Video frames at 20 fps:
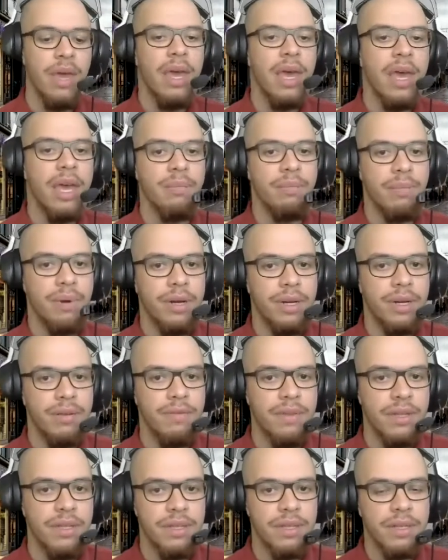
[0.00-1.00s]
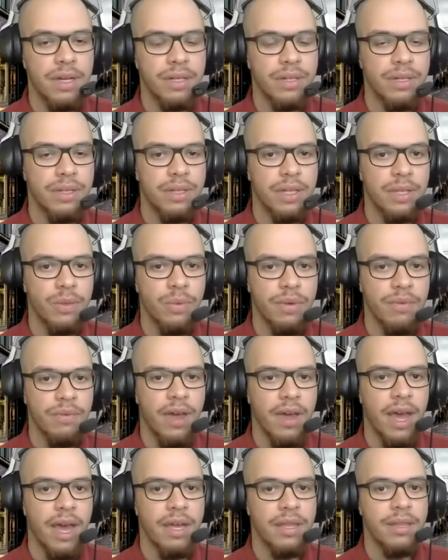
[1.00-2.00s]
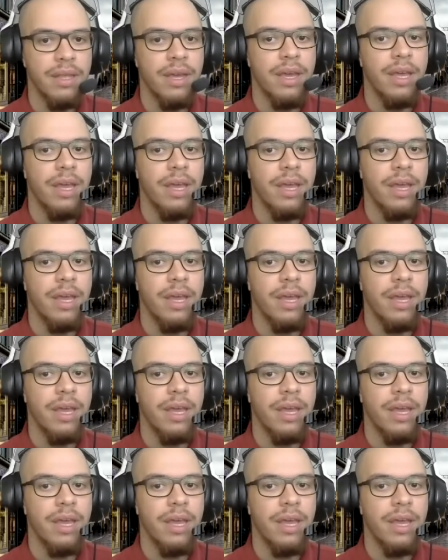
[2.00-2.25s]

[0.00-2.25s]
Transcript: and part of the discussions that we've had